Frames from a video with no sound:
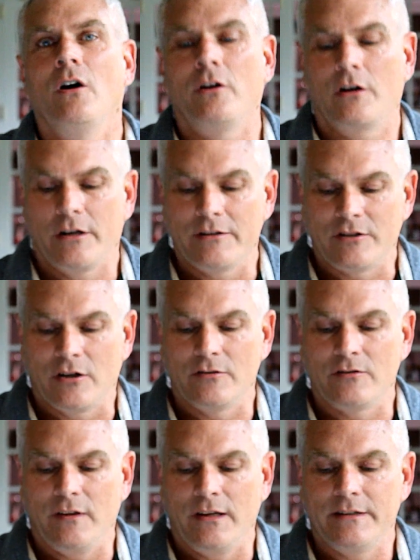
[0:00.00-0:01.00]
our concerns
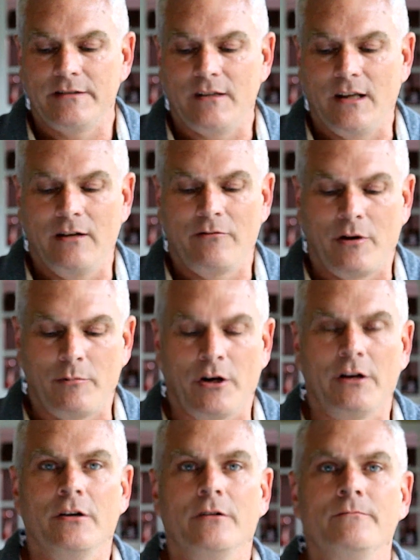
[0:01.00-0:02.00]
list and from our
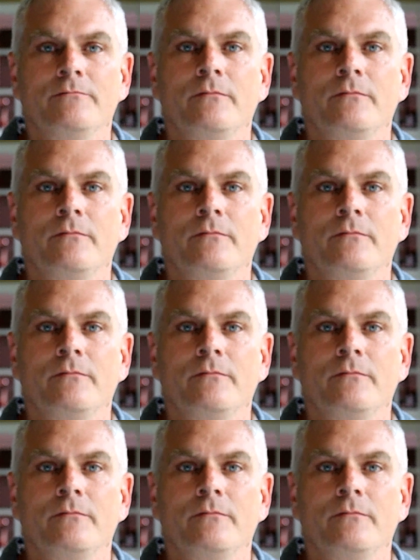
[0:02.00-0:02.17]
hill.